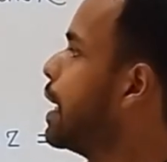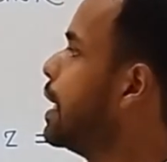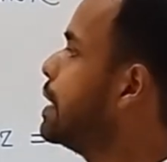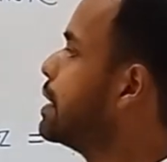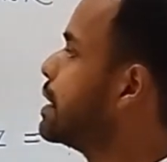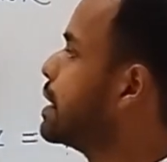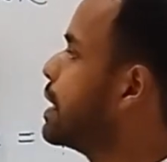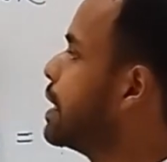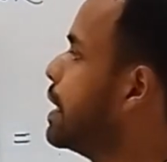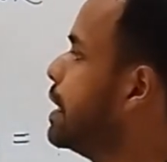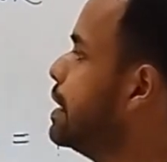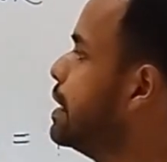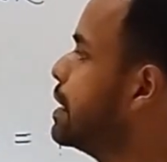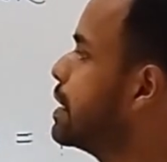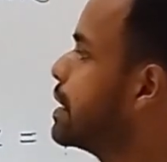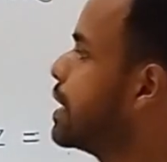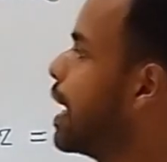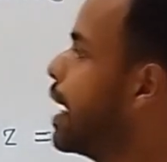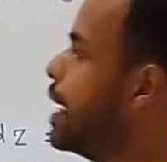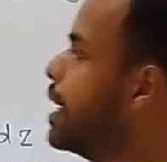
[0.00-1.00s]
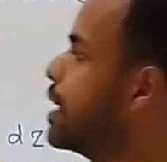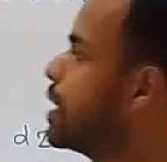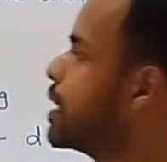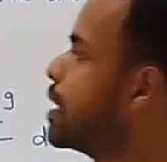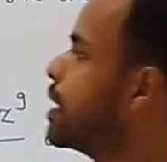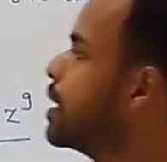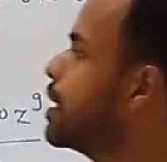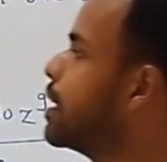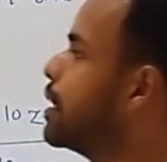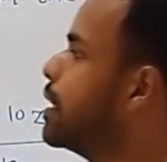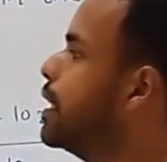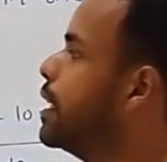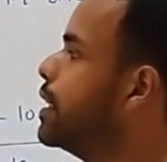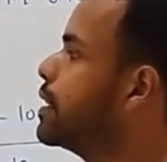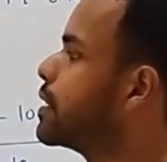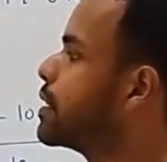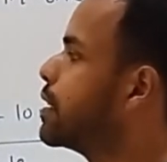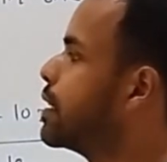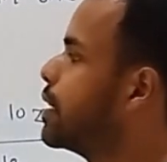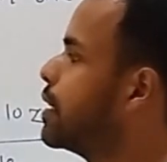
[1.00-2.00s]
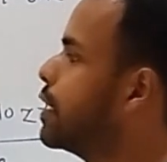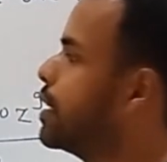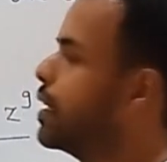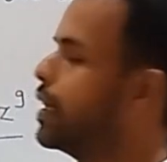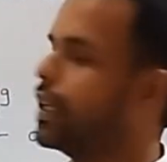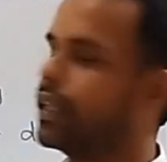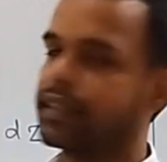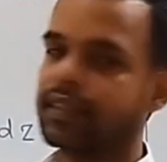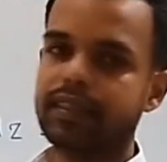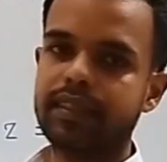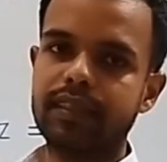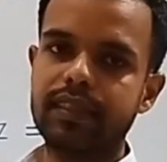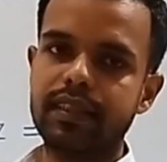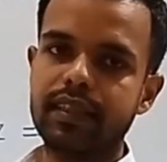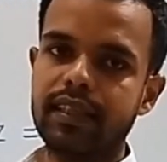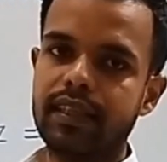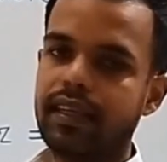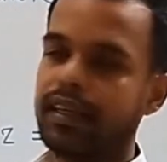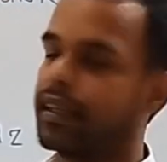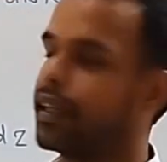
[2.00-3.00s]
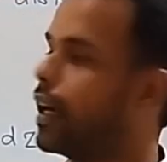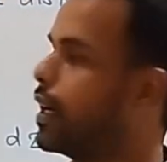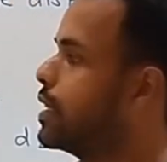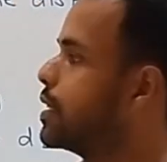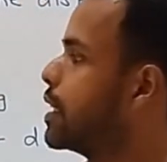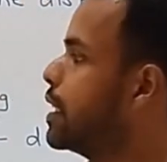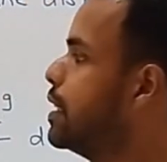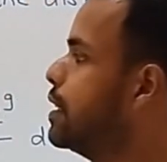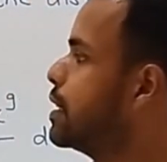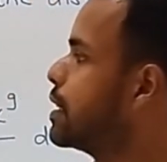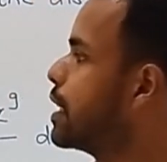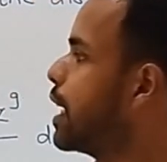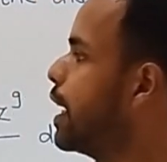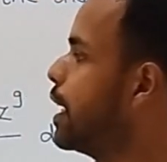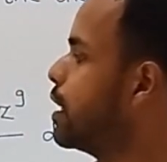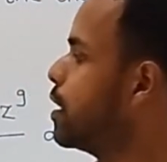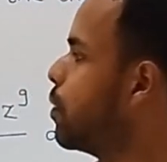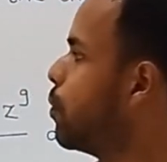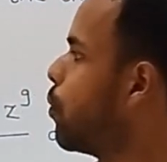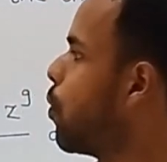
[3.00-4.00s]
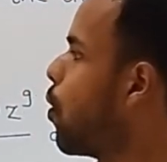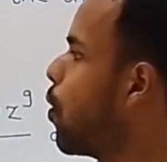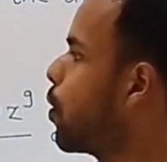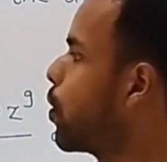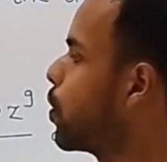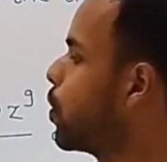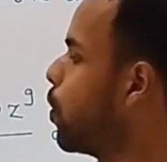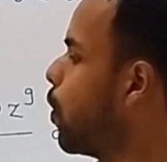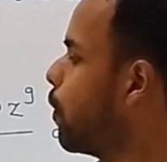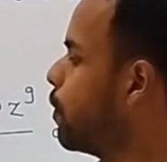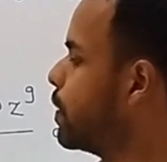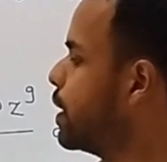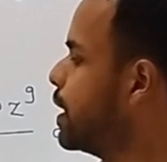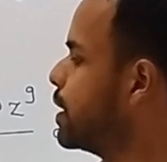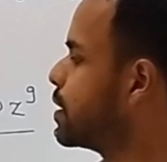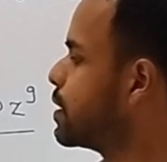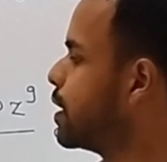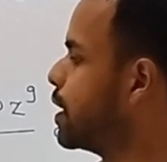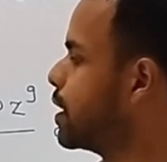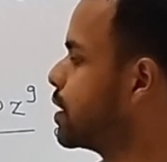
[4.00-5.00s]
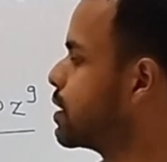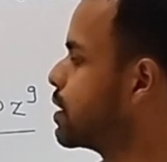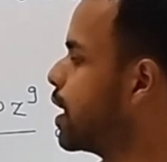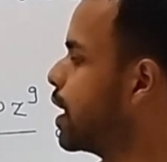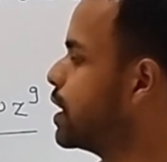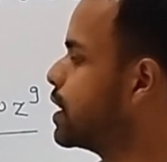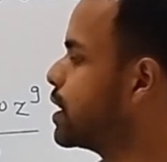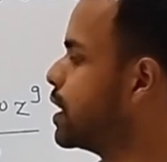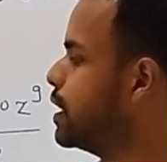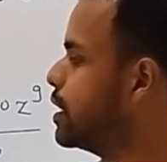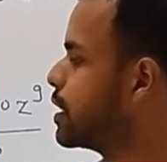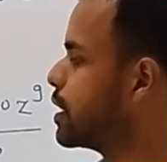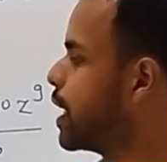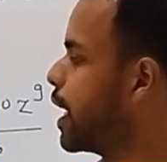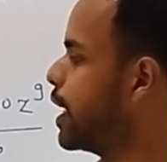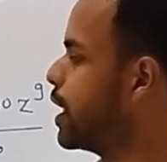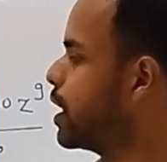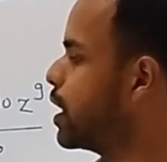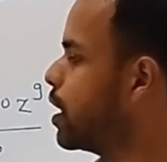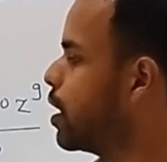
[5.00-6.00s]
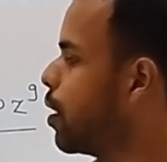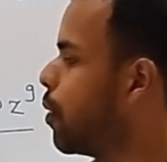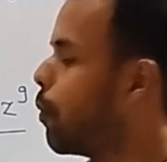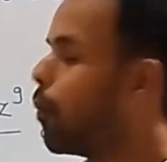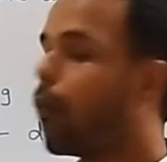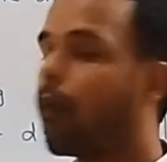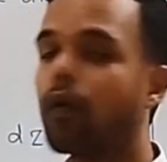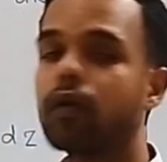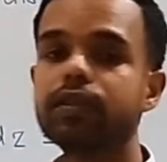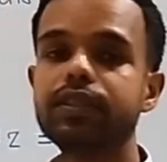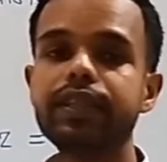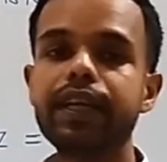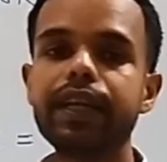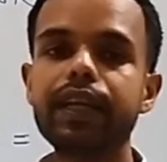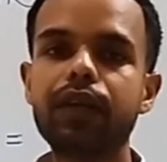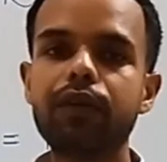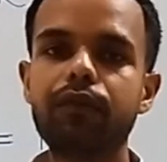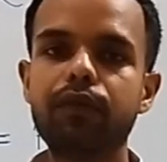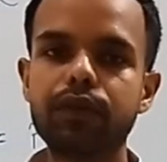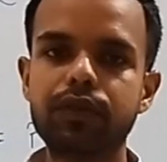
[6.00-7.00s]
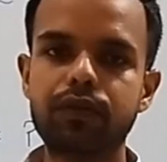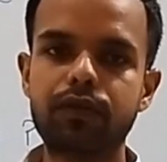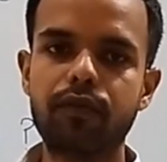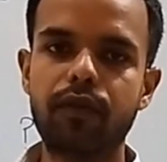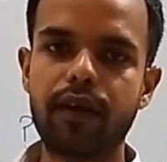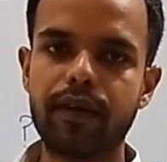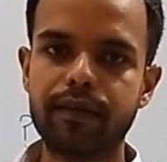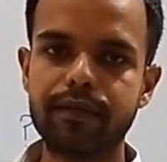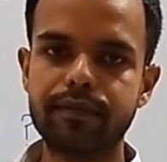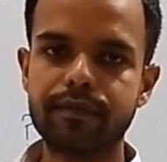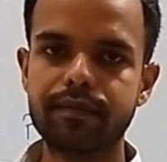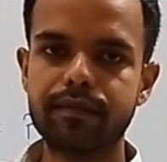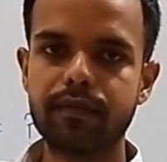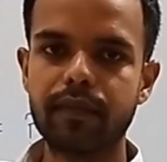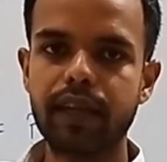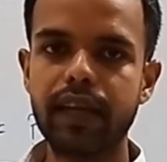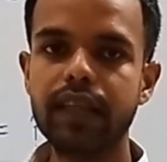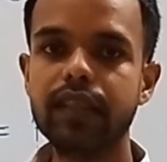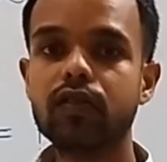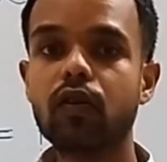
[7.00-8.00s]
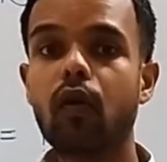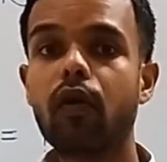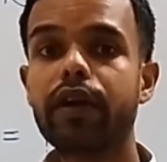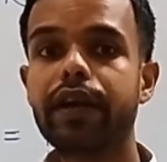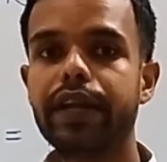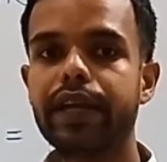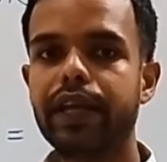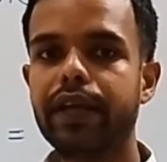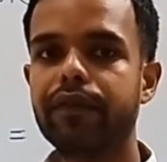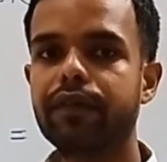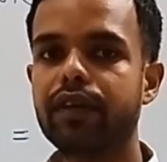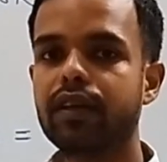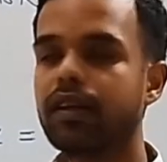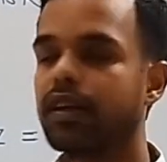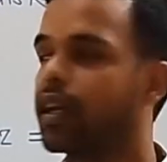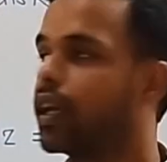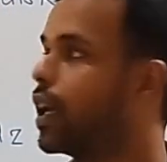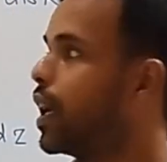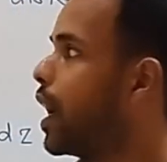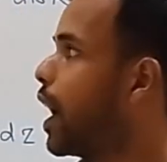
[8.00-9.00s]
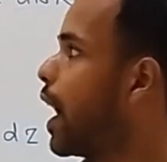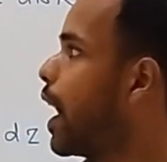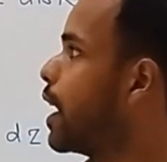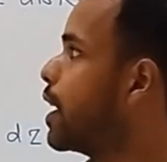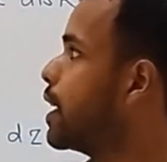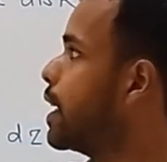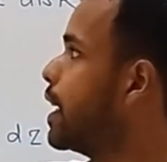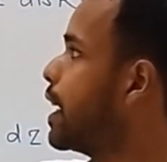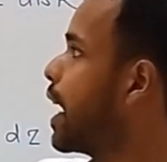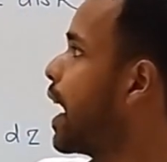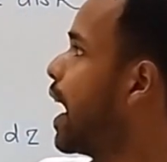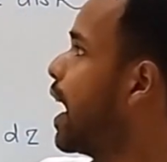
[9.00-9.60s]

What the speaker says: is inside this disk, that is inside the boundary of this disk, that is inside mod z equals to r. It is already given, and it